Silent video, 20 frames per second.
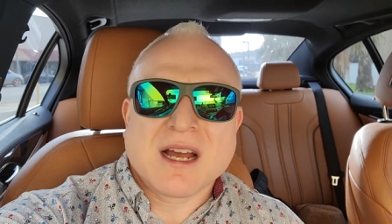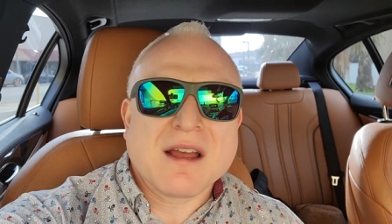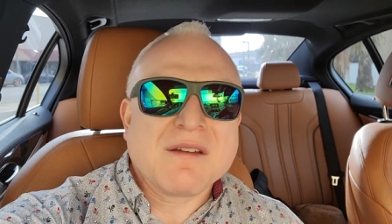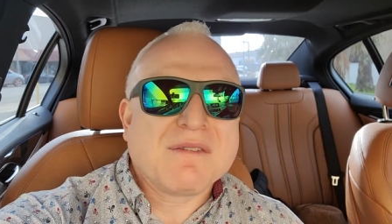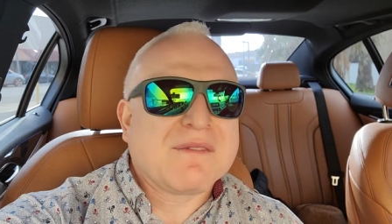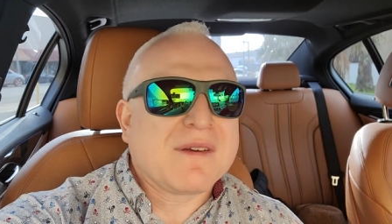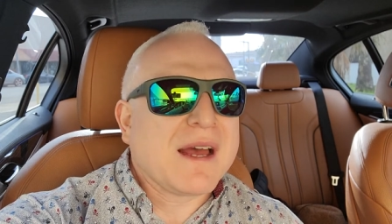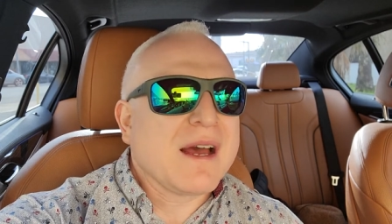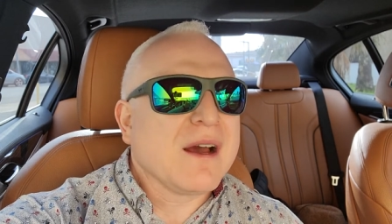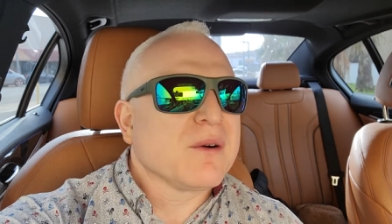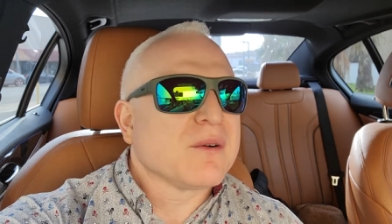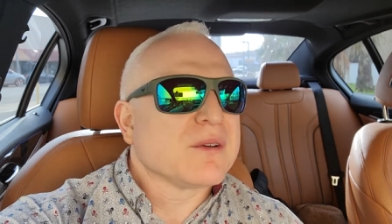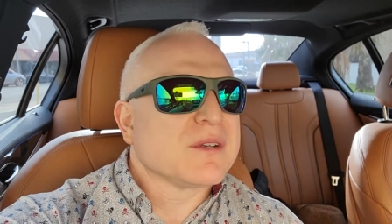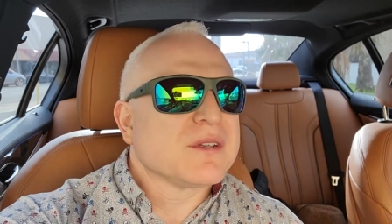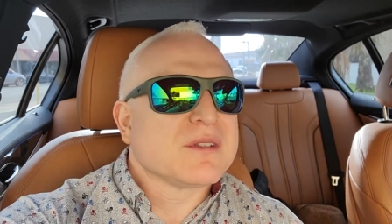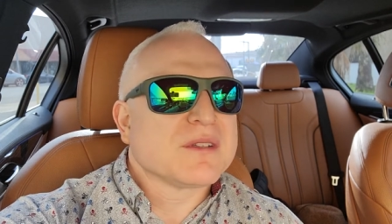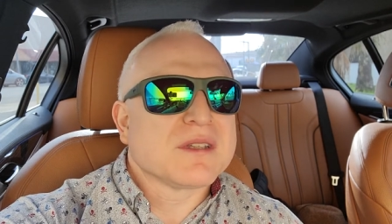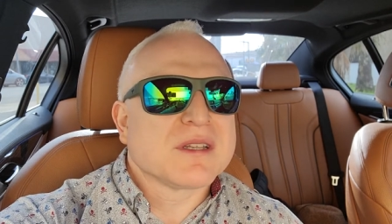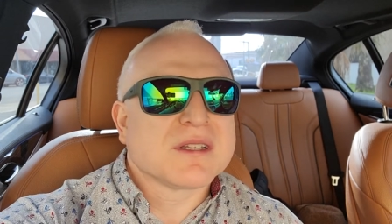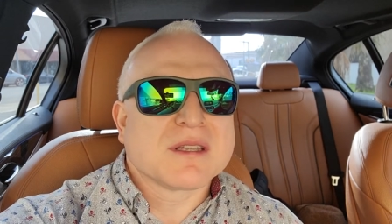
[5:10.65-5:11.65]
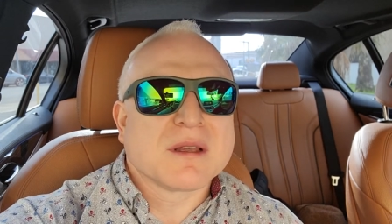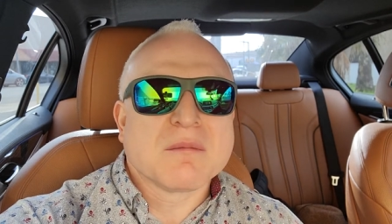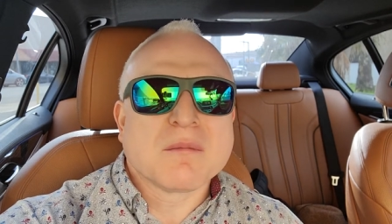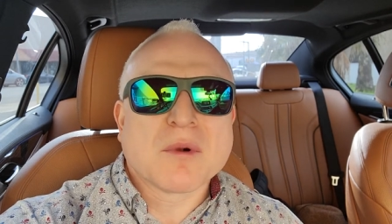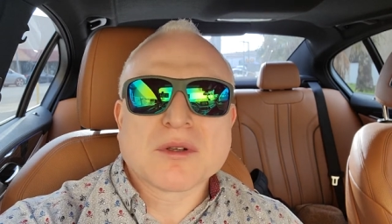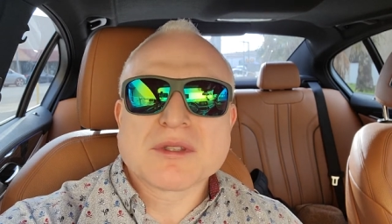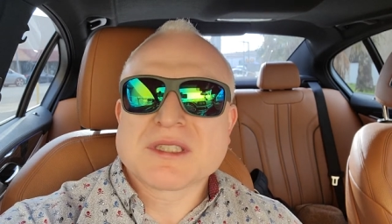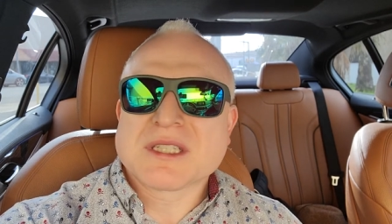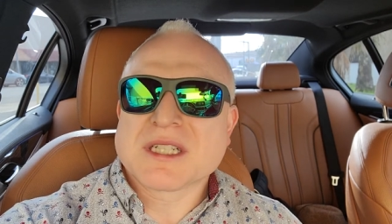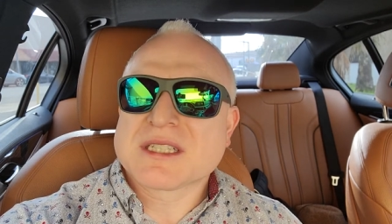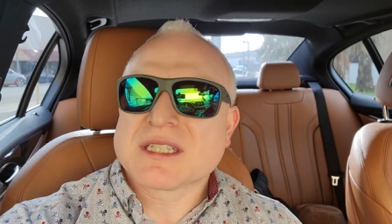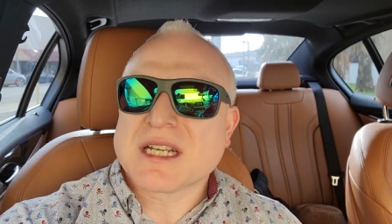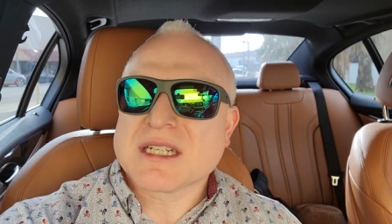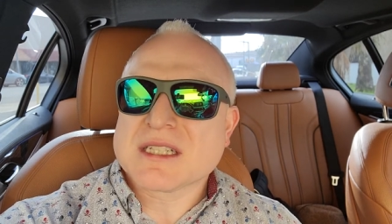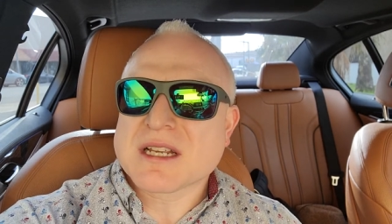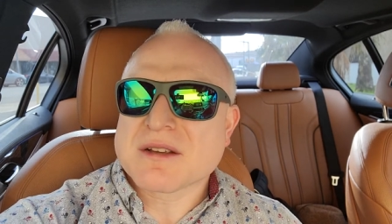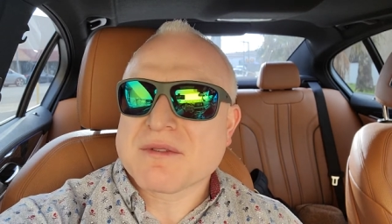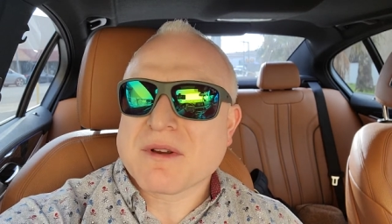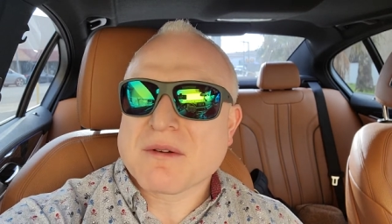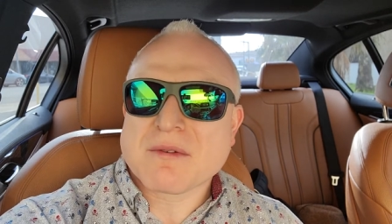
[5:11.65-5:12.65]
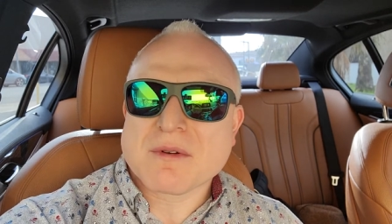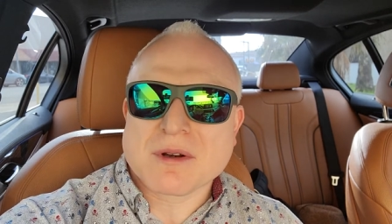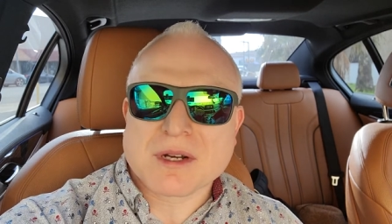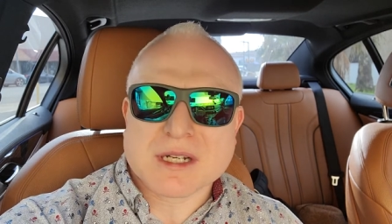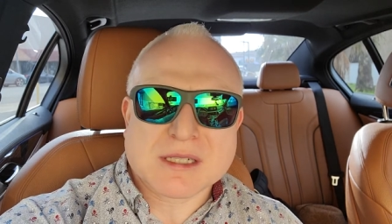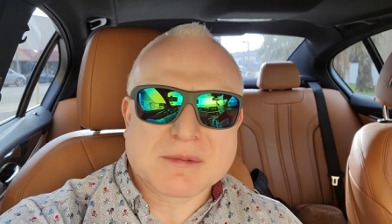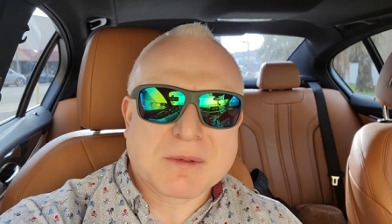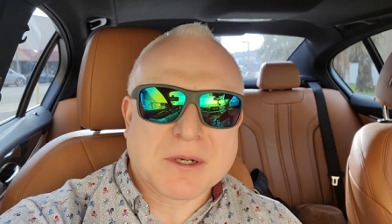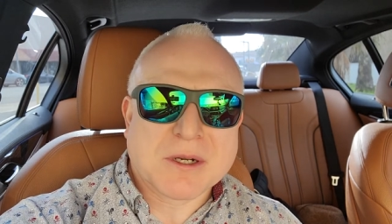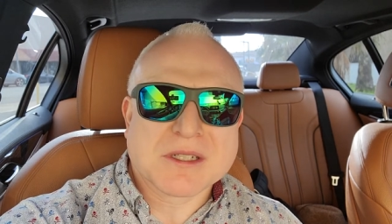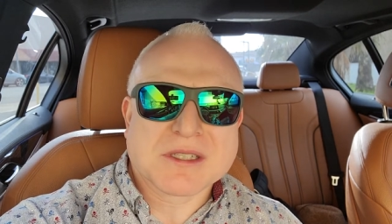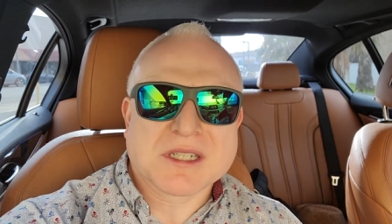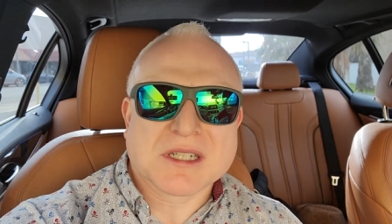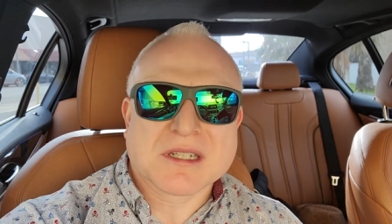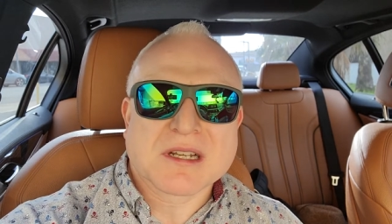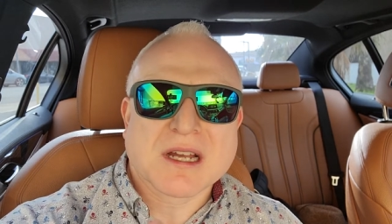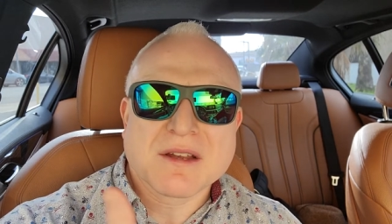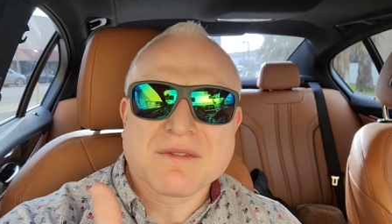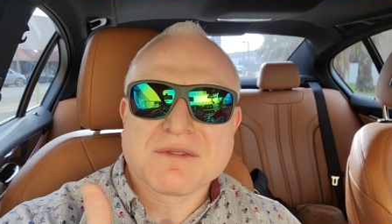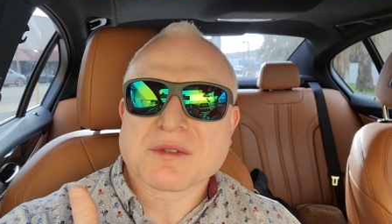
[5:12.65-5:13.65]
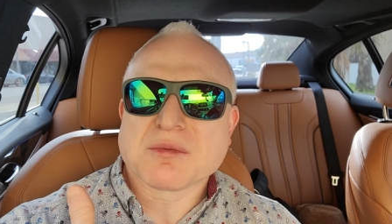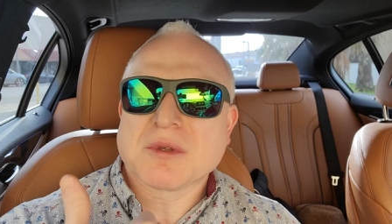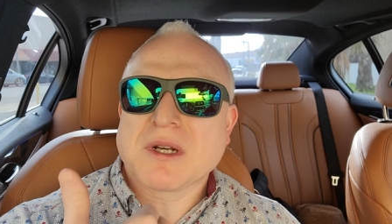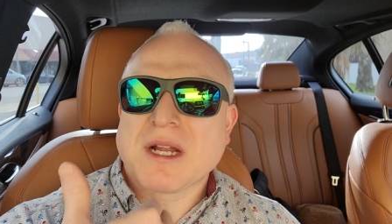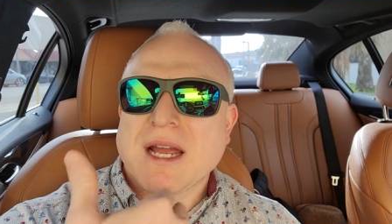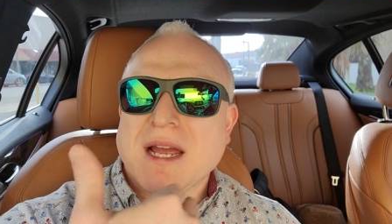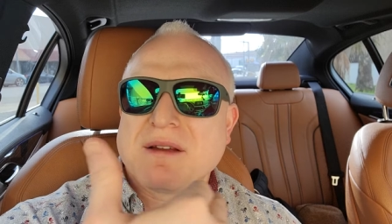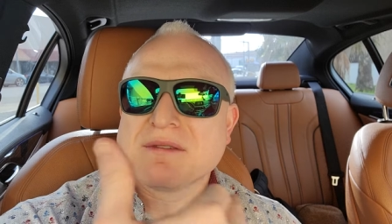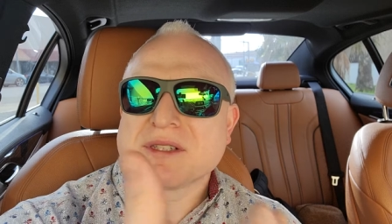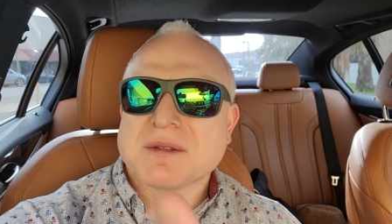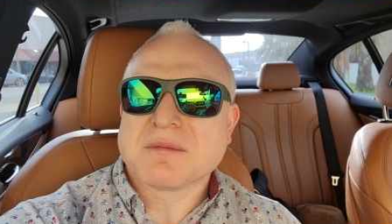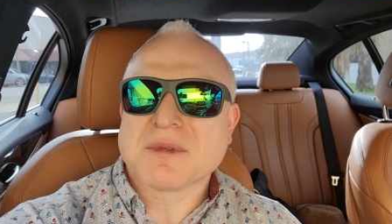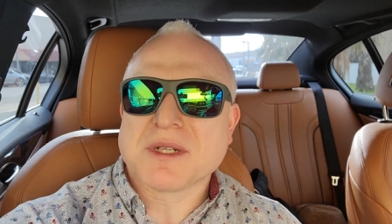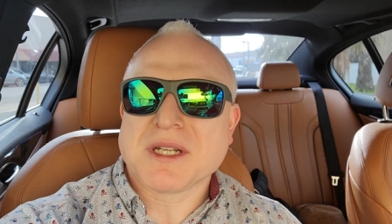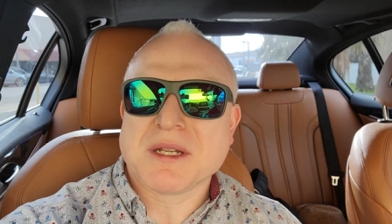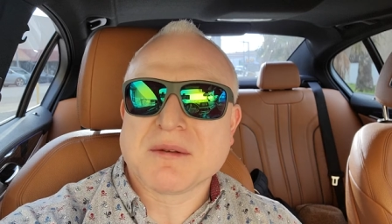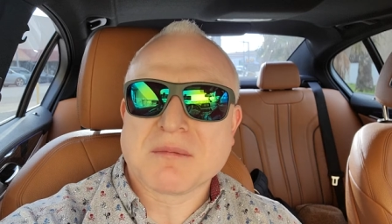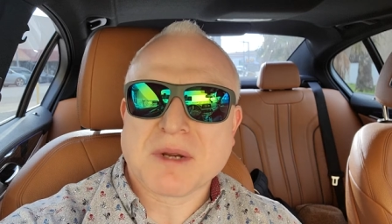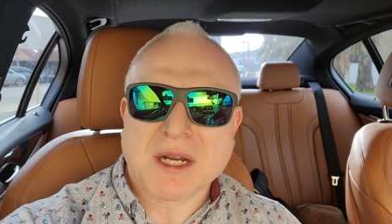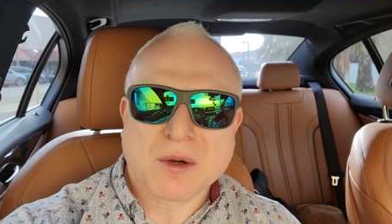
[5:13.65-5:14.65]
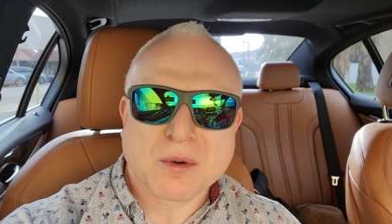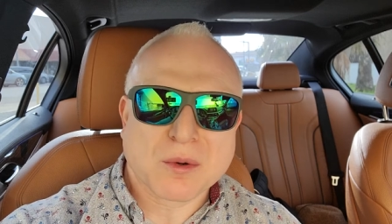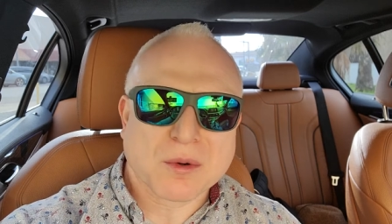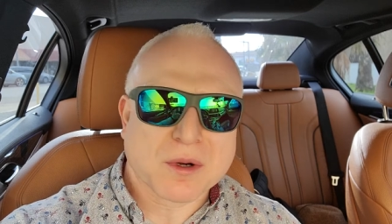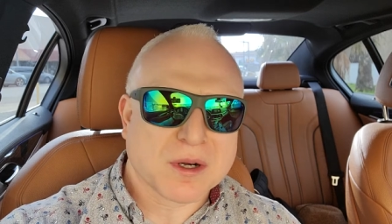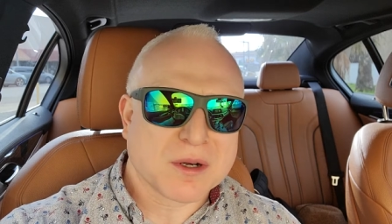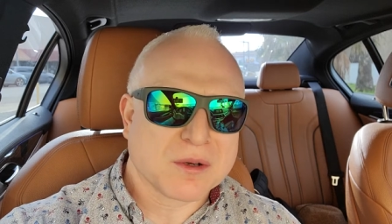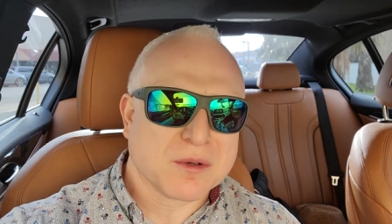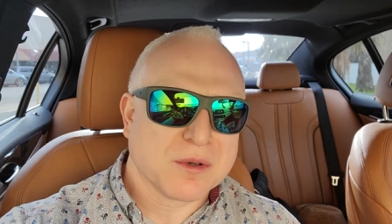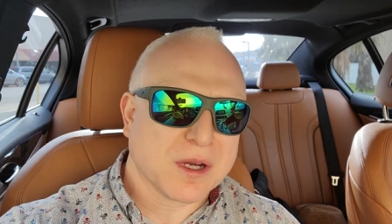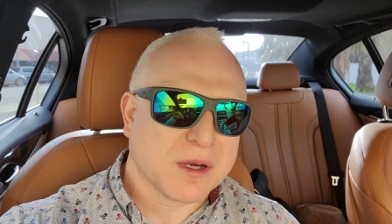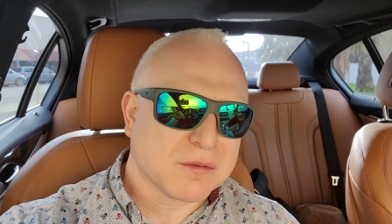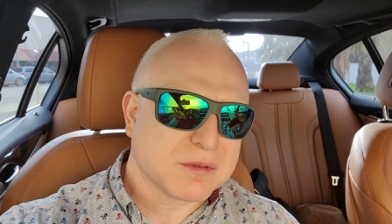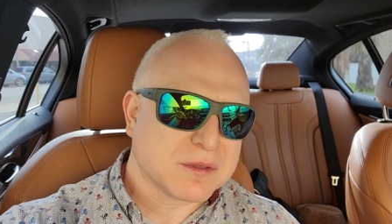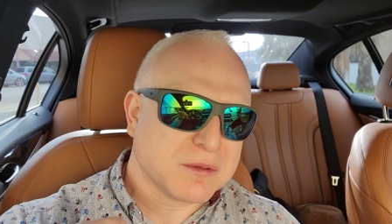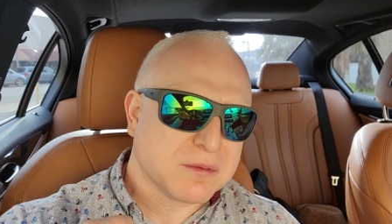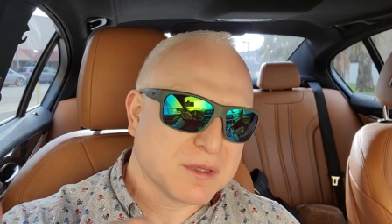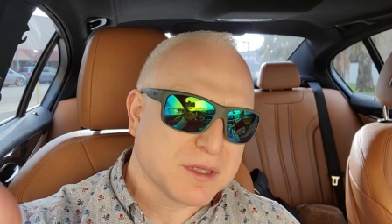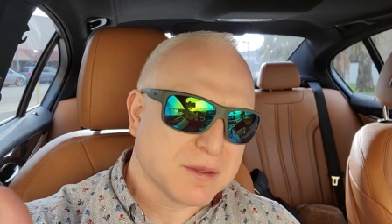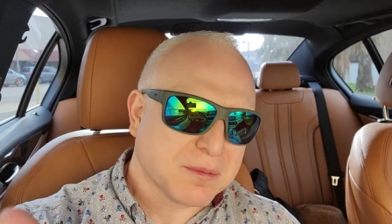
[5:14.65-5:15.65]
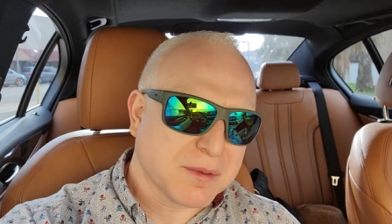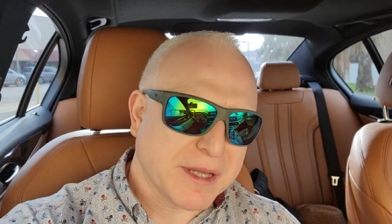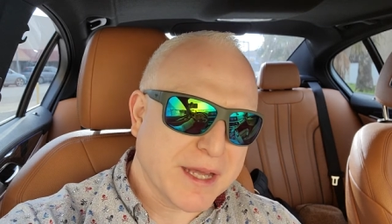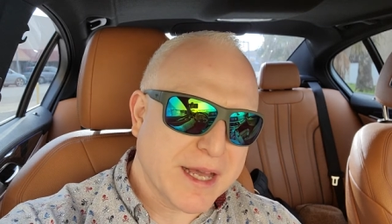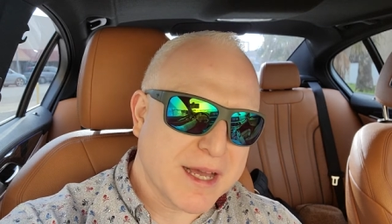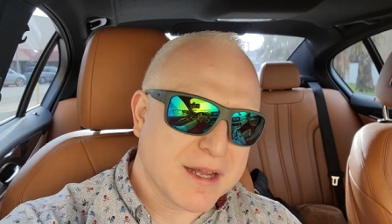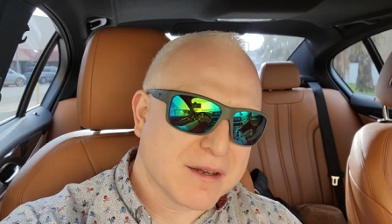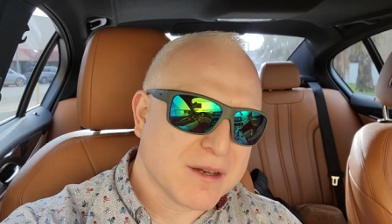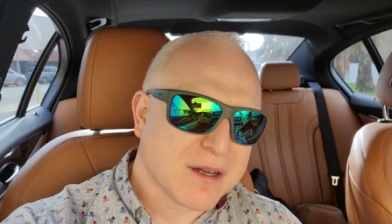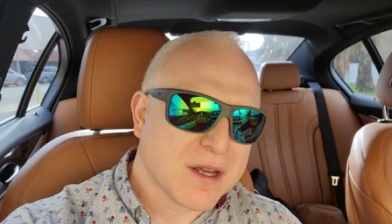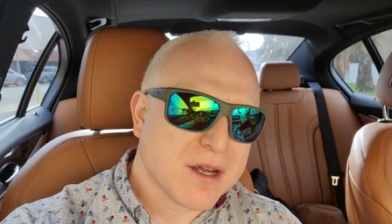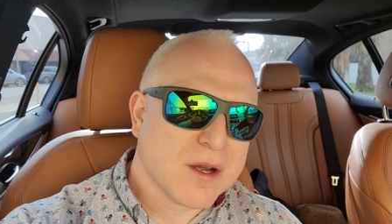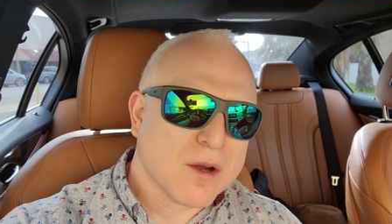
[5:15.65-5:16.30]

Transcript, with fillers: I found that the most success I've ever experienced in life is when I have somebody in my corner who helps me with the plan,